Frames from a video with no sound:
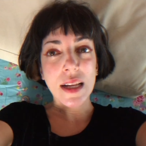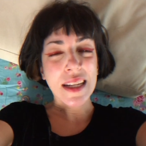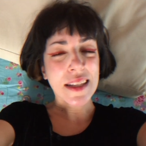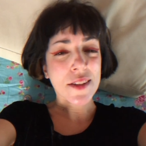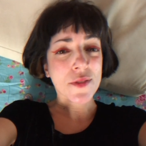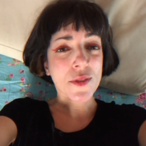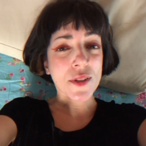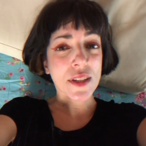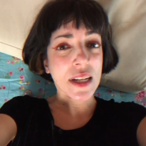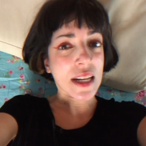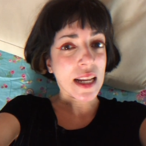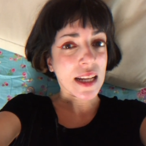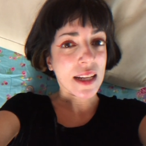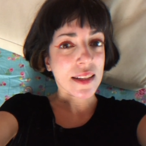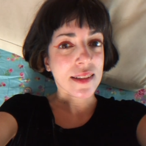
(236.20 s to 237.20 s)
at least for the
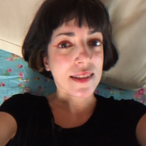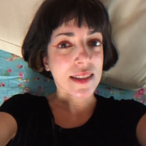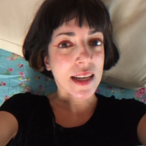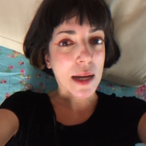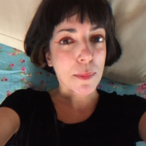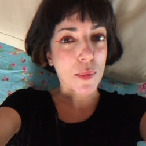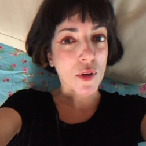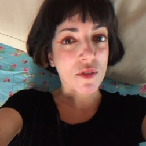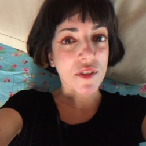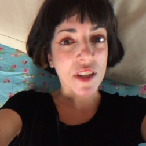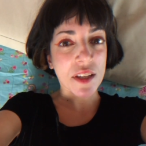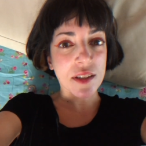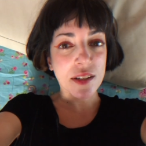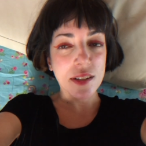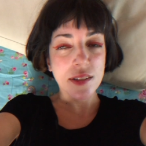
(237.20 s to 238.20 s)
last couple of
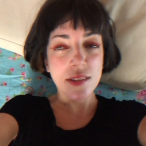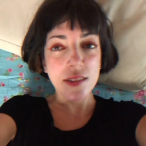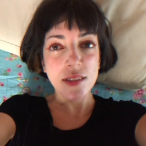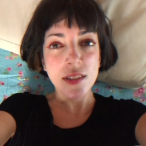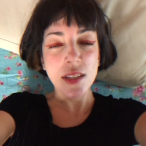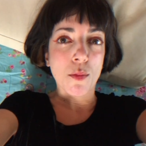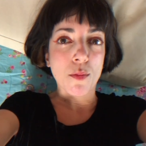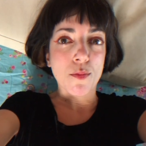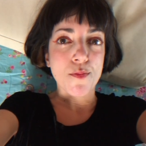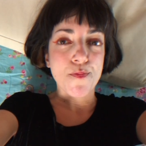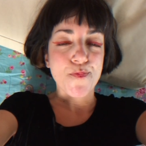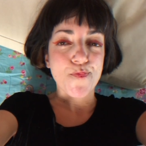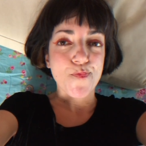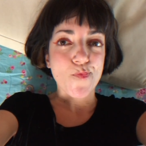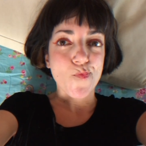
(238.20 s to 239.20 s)
years.
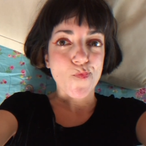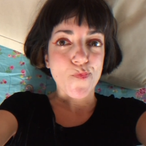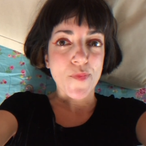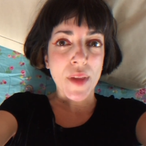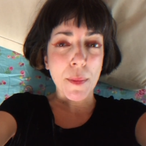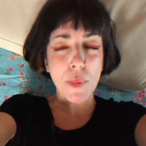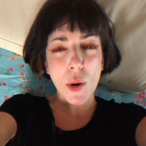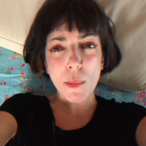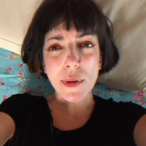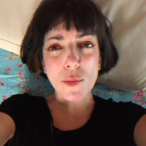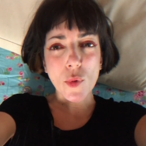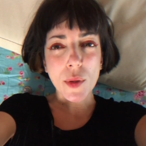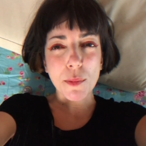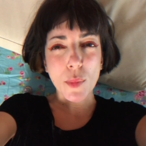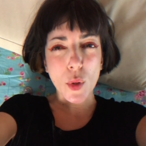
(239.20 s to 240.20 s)
The problem
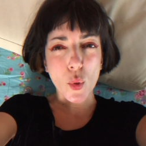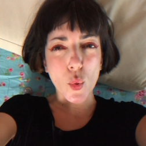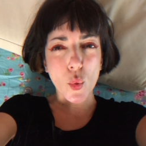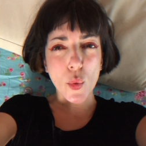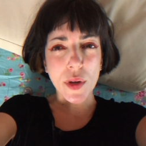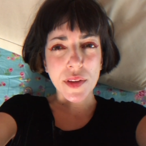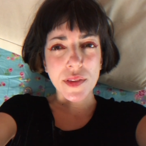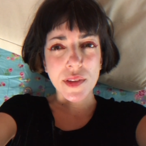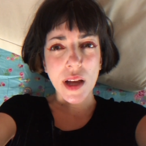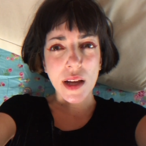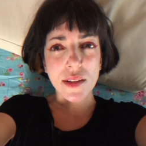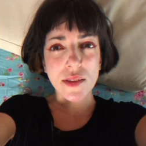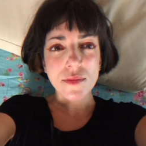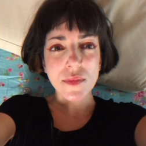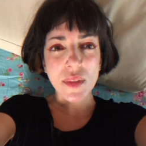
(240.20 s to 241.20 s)
with blue is
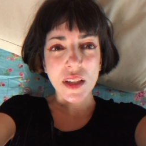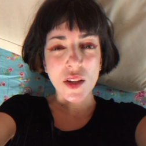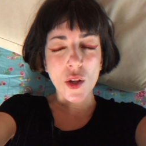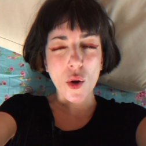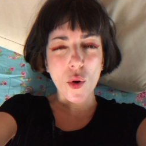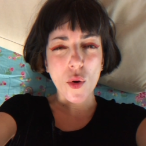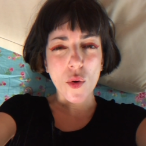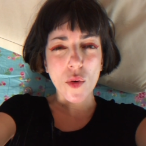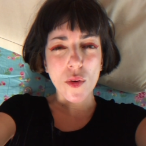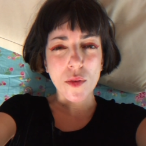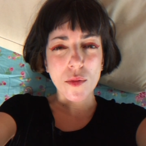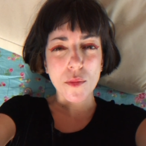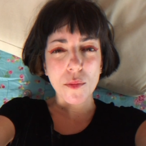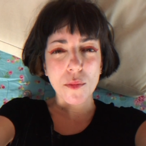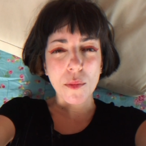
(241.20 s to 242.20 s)
that not
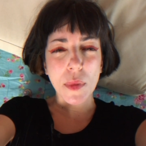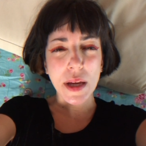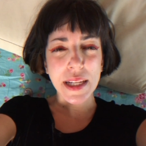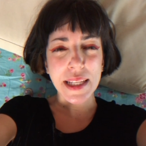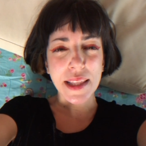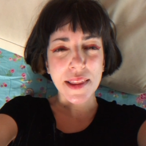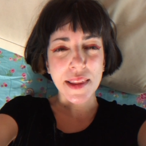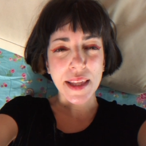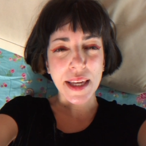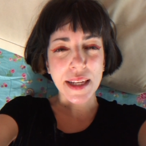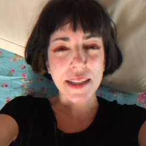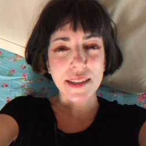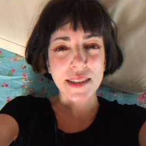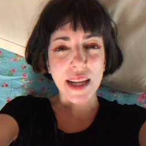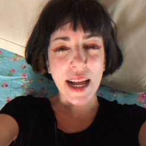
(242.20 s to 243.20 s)
many things